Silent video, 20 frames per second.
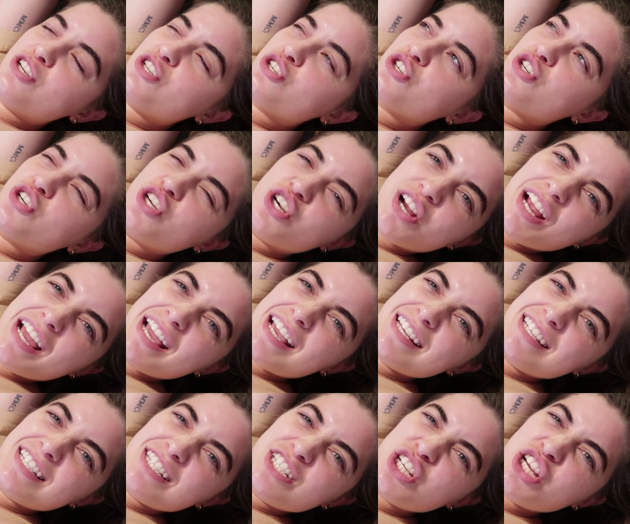
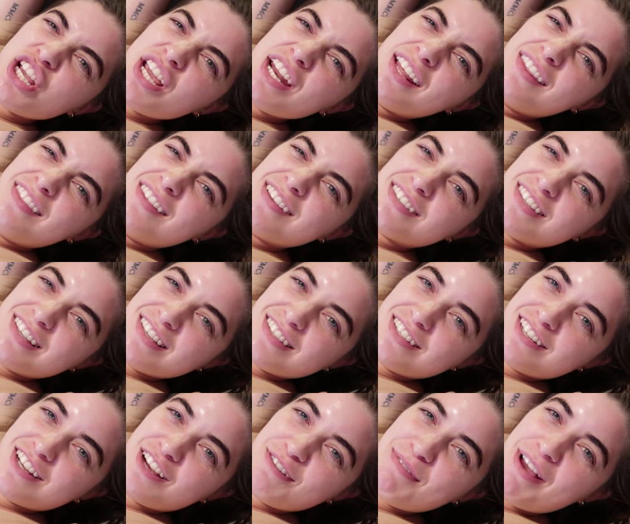cheated the
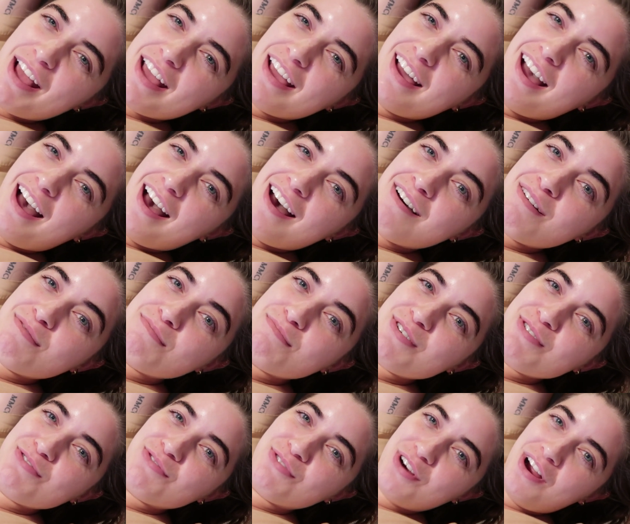system. I got
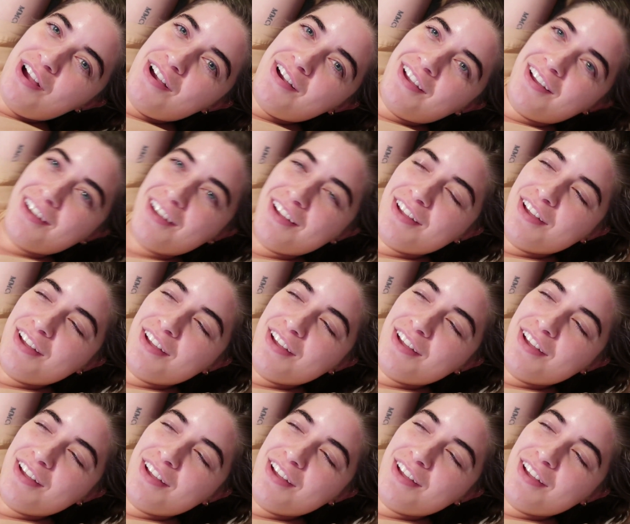my rug.